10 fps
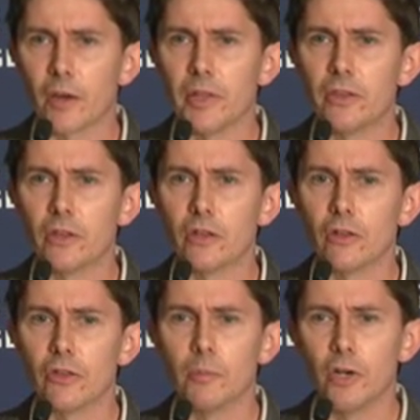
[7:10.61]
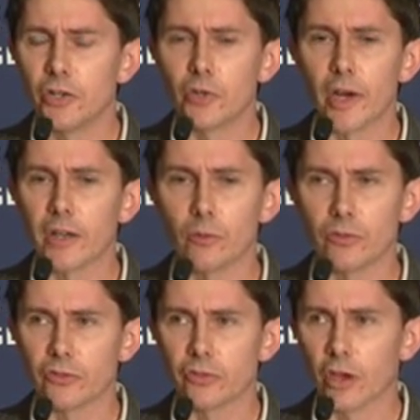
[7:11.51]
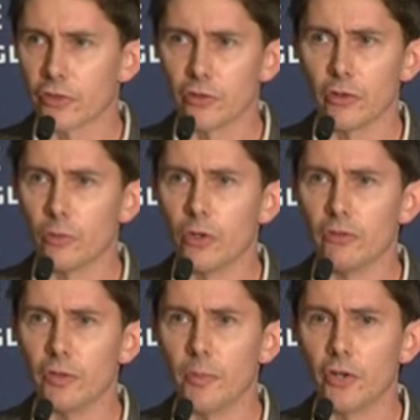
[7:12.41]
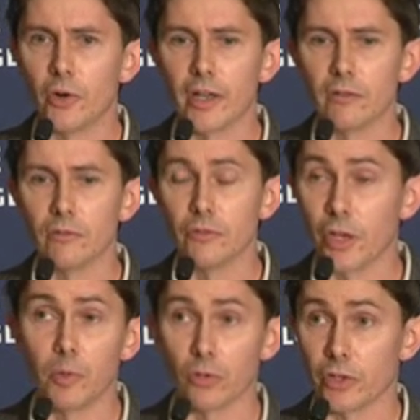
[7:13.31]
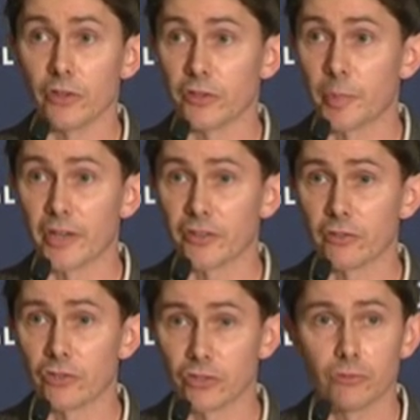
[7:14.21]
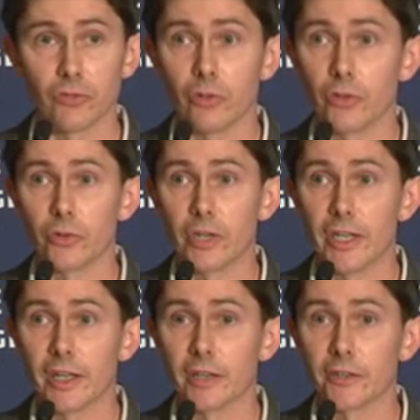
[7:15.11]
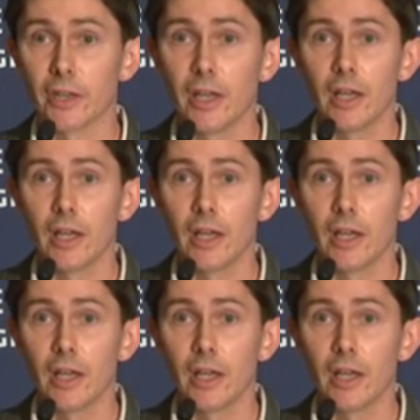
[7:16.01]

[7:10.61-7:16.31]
I mean, the murder rate was going through the roof. The murder rate doubled in the space of just 2 or 3 years.